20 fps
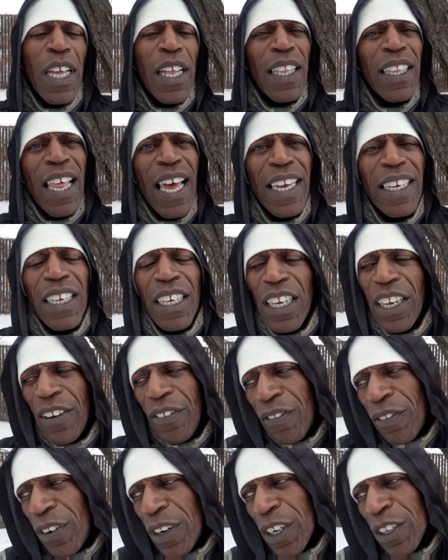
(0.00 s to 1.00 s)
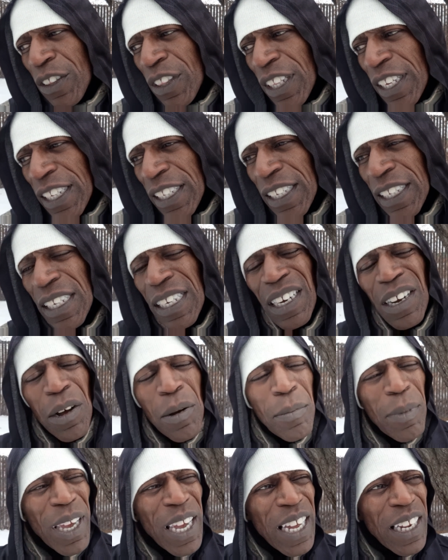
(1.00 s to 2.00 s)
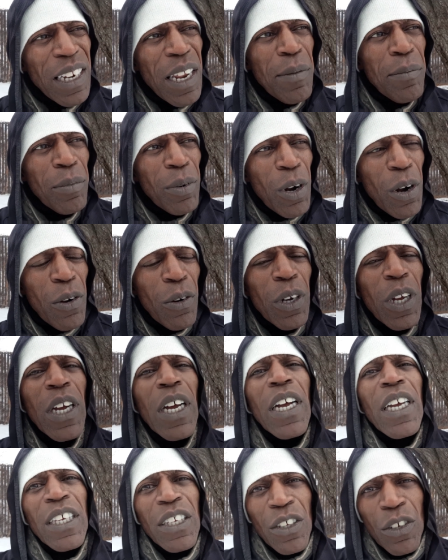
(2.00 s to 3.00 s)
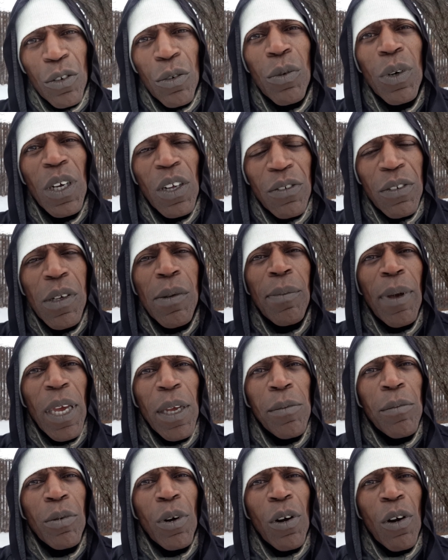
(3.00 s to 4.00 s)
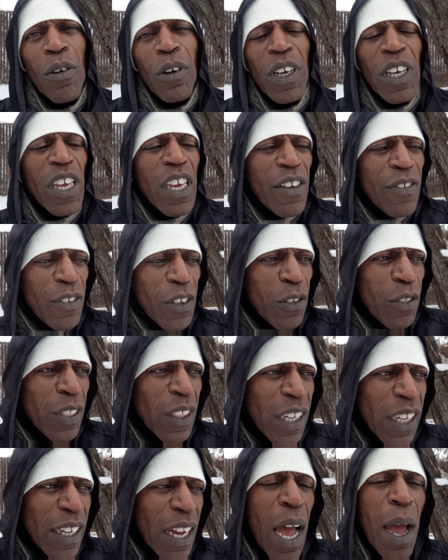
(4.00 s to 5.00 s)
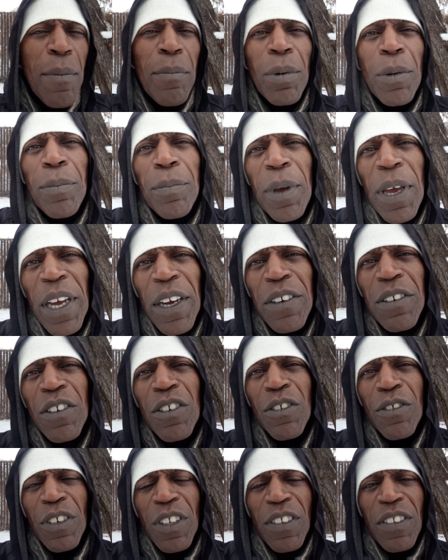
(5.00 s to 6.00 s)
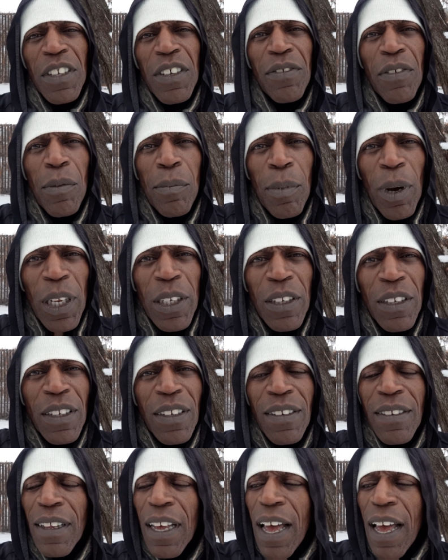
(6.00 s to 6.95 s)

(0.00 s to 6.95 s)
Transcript: Like if we're thinking, oh man, I'm broke. You will remain broke. If you think I'm prepared to receive abundance,